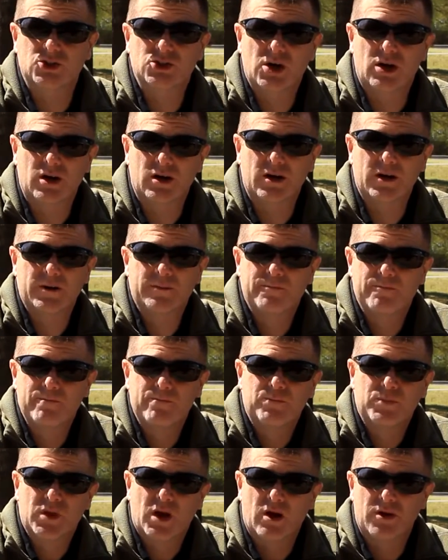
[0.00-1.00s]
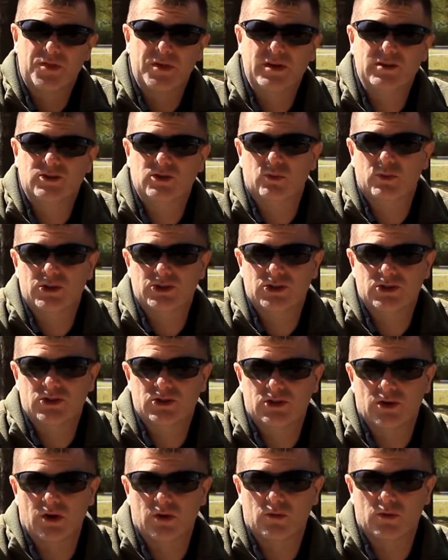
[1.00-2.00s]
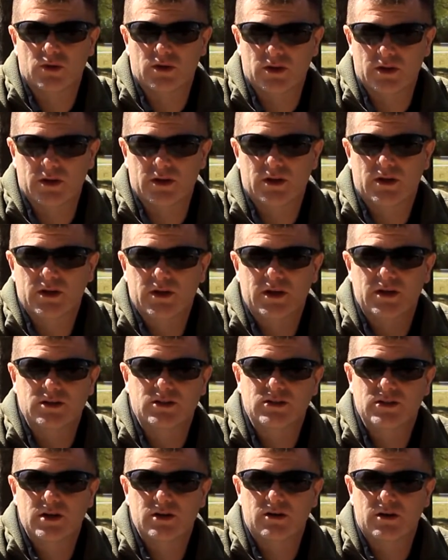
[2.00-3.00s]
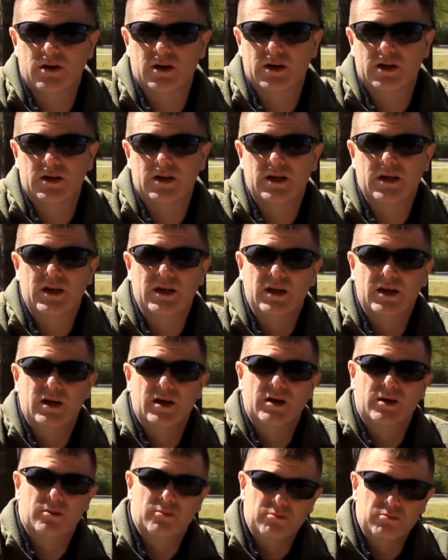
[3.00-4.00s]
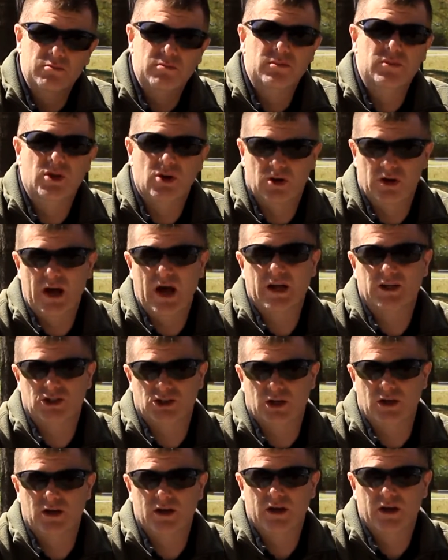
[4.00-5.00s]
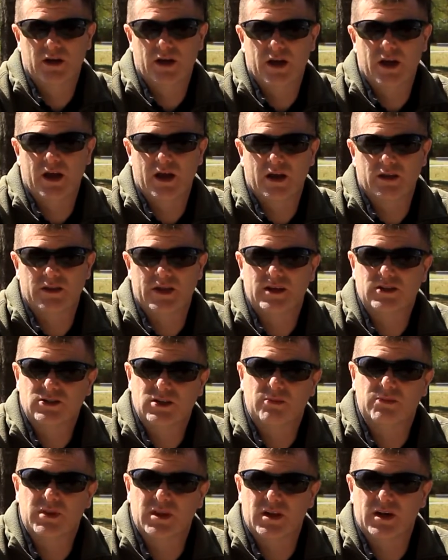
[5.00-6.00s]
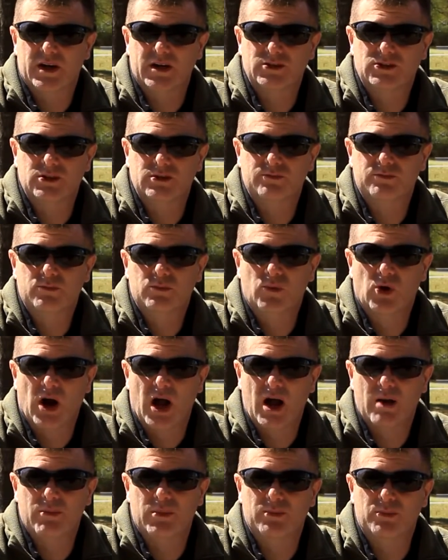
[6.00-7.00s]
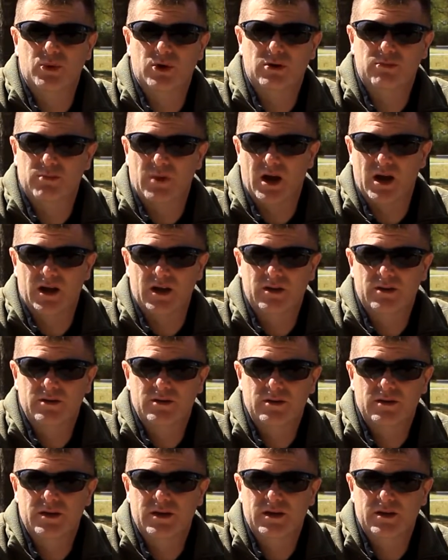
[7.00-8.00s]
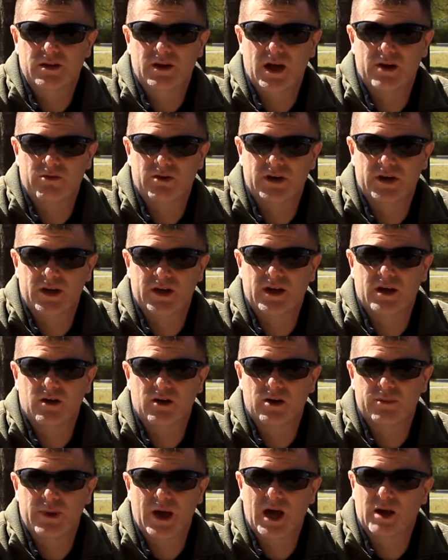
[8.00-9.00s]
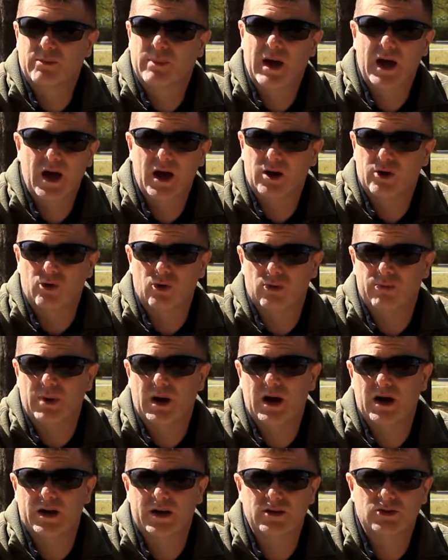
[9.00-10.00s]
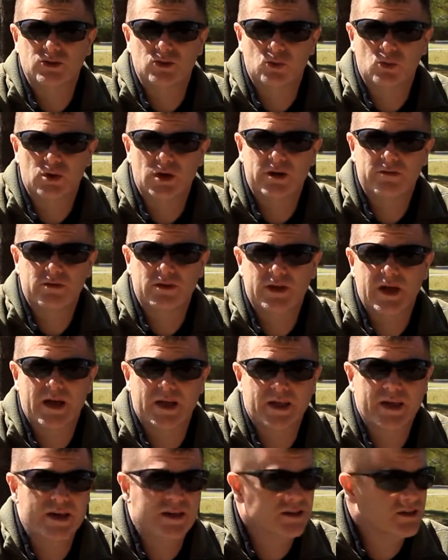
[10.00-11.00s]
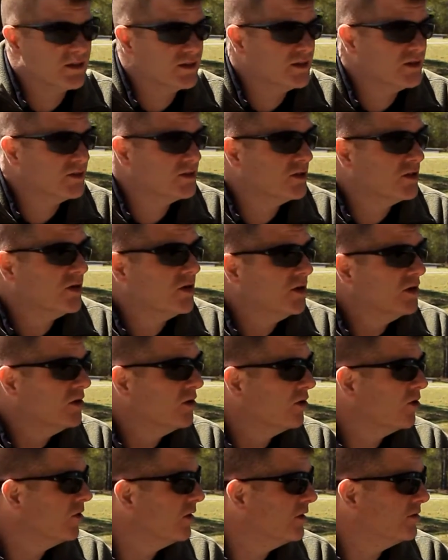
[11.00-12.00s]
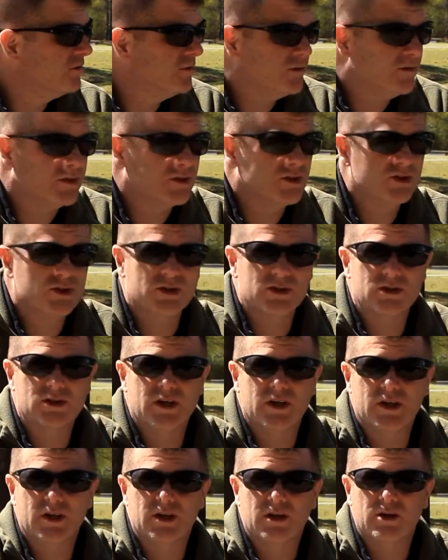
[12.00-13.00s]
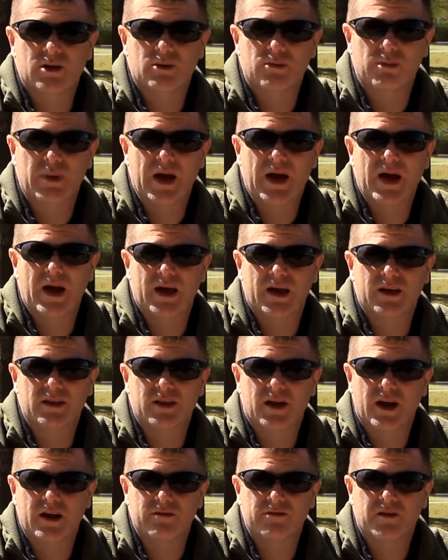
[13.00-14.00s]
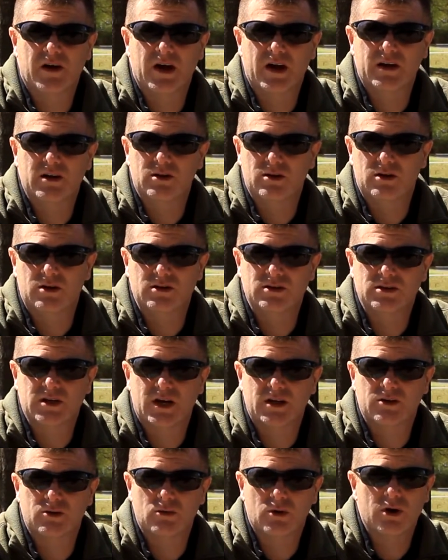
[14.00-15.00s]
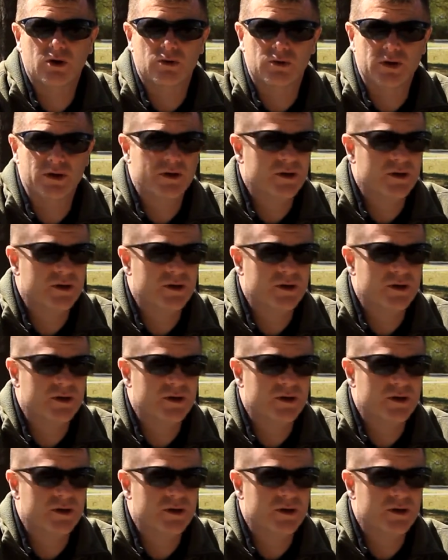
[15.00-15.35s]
junk are things that we should start really considering they're not junk, and that's something that I should grab and put in my everyday carry backpack or pockets or whatever that case is, or even if it's just a bag that I find alongside the road.